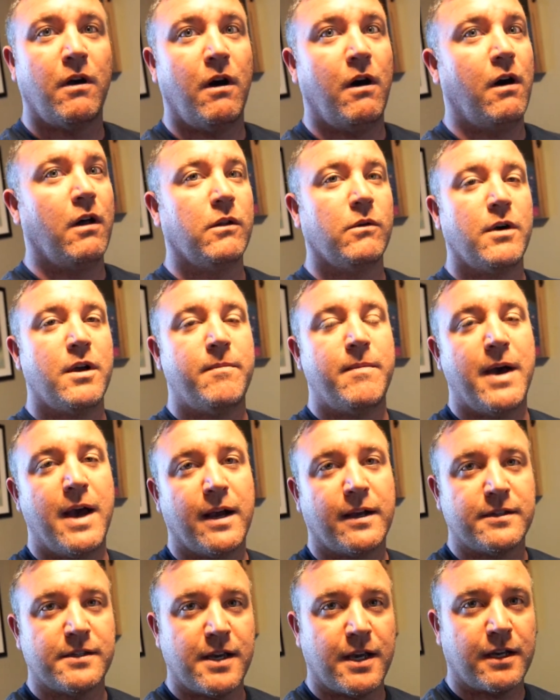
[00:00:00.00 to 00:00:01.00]
all the way
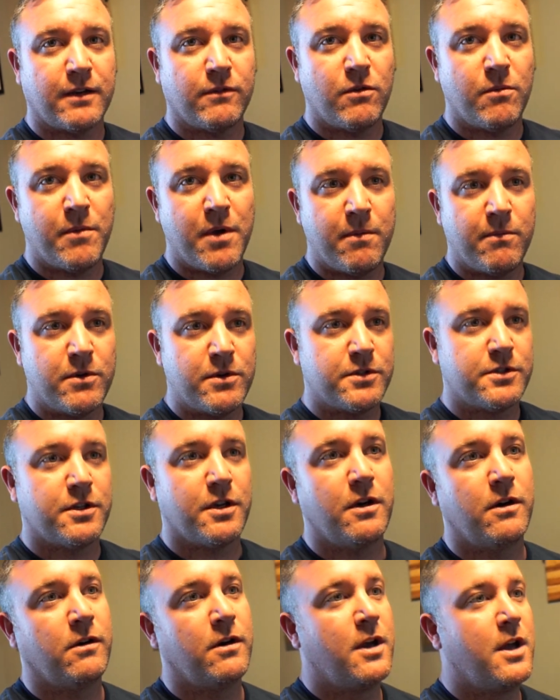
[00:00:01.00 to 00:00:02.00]
back as I can remember.
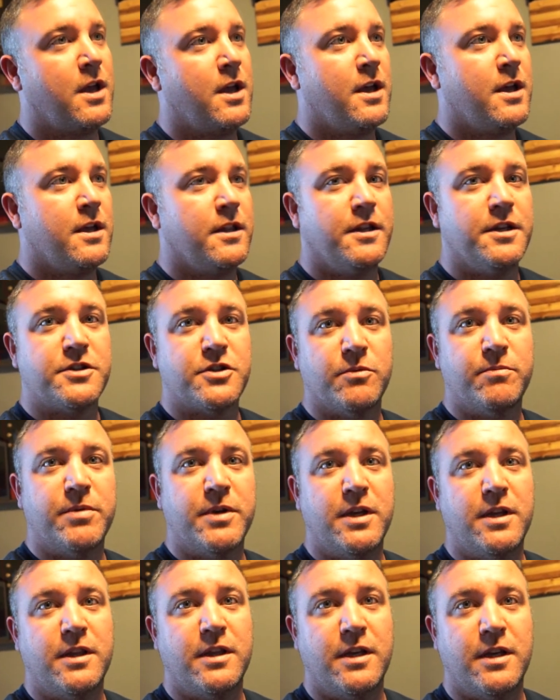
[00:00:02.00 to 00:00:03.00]
So this will
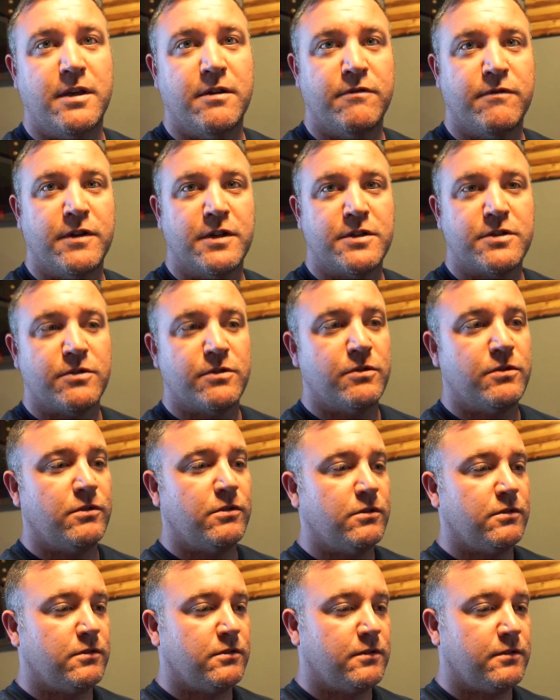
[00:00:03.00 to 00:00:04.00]
be the
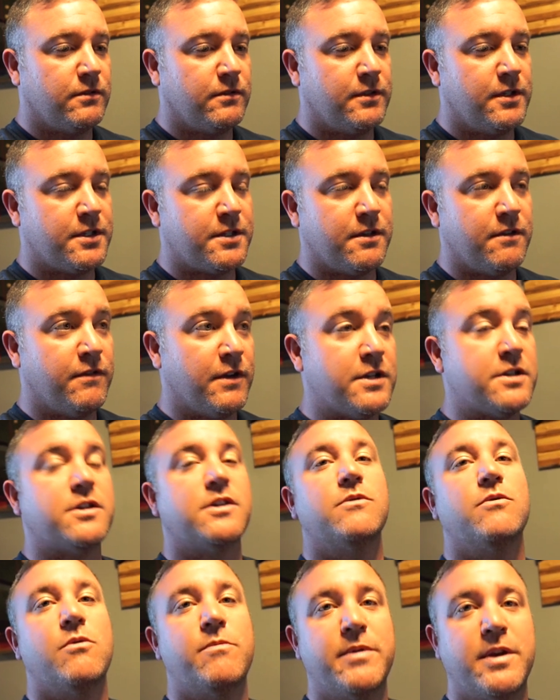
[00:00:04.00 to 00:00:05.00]
this
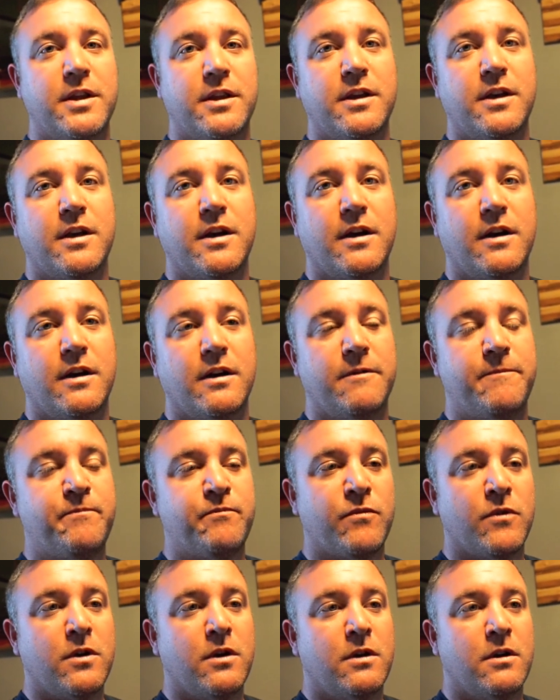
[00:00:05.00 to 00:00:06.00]
eventually will be the,
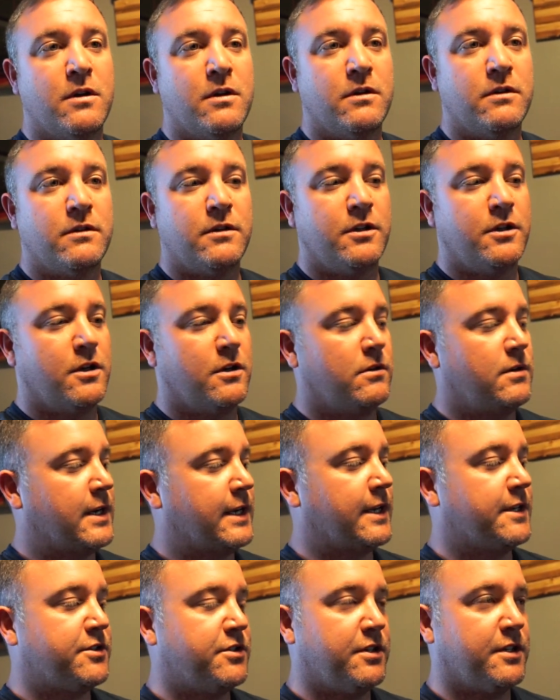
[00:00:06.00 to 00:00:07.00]
you know,
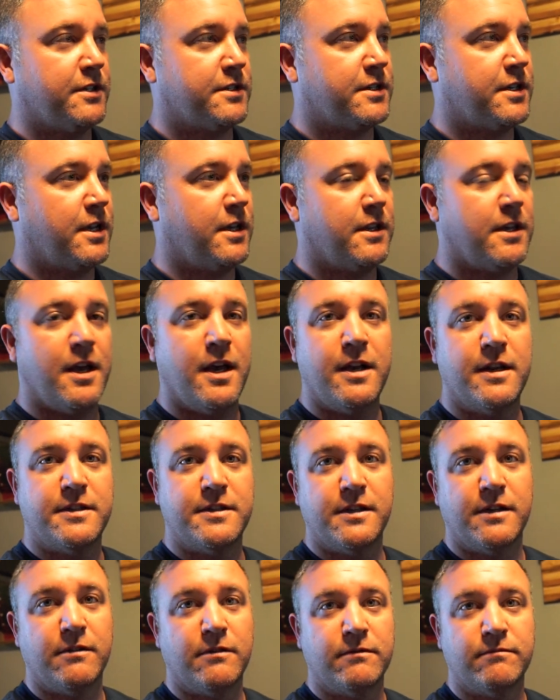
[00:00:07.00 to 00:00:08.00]
I guess you could say the
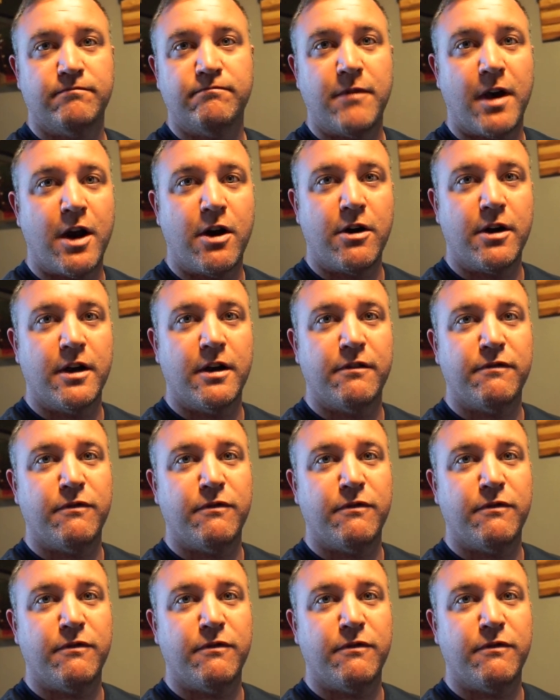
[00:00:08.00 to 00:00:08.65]
editing area